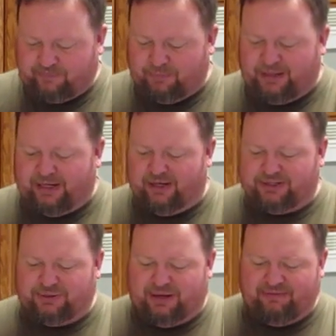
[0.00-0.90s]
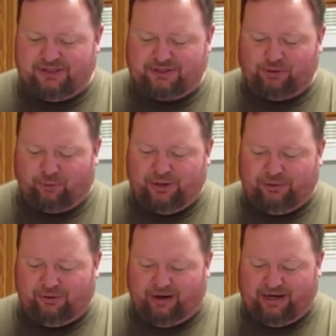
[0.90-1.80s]
But I also have this
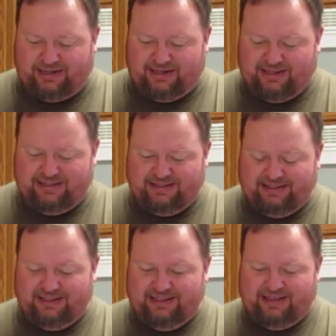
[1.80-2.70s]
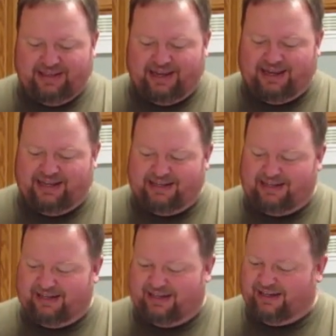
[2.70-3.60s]
grill grate
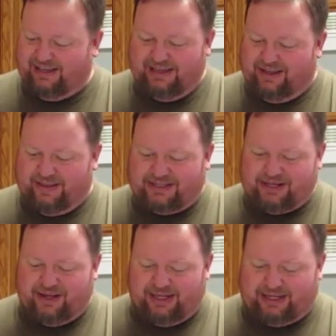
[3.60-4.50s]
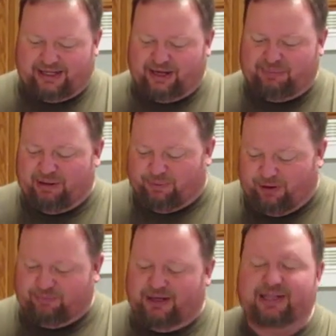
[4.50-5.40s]
and uh, that's all I could come up
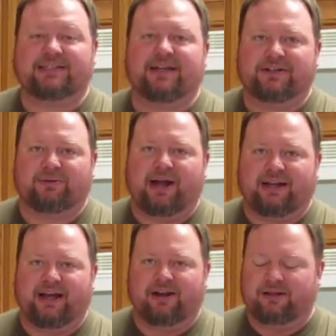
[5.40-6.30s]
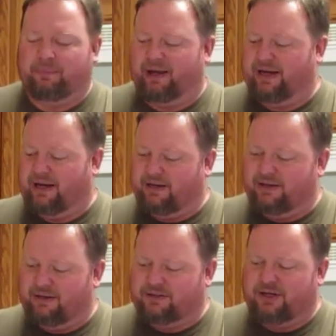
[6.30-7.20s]
with but it sets right down on the pan
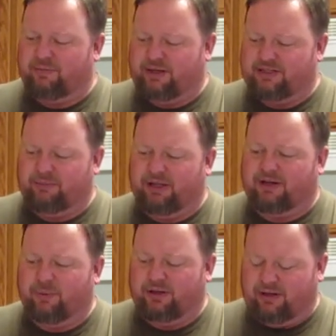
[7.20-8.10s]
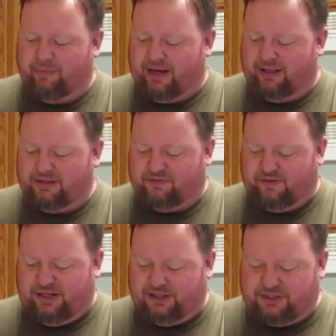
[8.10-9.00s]
and there's going to be some liquid come out of this
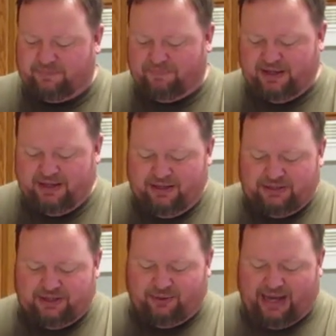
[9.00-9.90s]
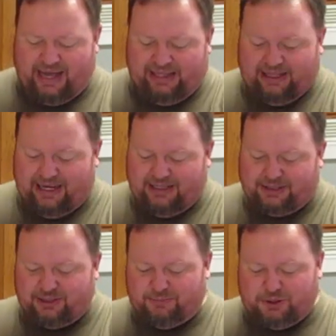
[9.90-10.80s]
fish. So I
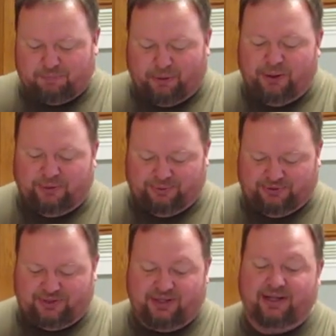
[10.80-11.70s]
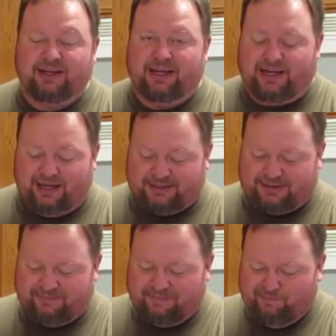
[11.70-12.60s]
laid some spoons,
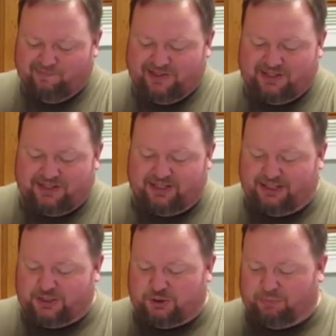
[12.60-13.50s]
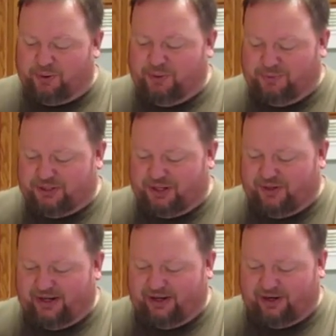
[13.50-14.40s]
yes, six spoons
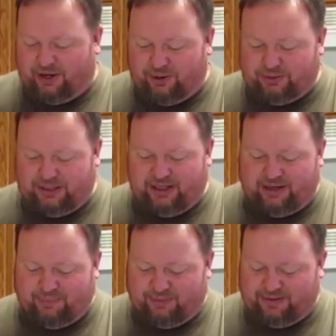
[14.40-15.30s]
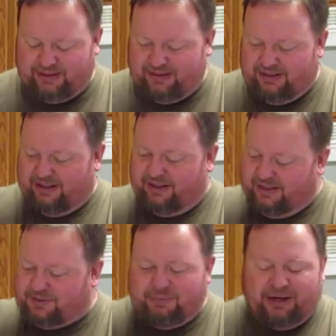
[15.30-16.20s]
on there to hold it up.
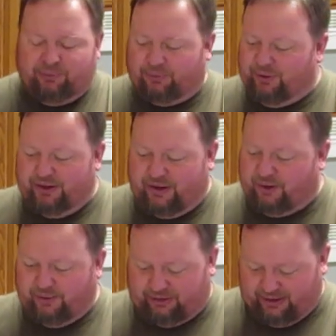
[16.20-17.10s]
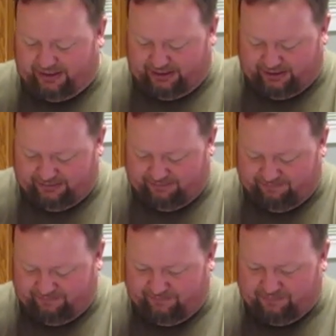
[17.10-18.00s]
This may ruin the whole thing.
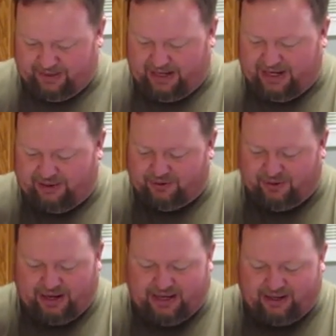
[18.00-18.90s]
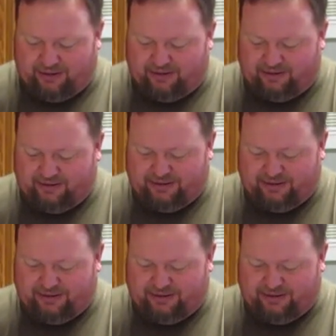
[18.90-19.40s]
I don't know how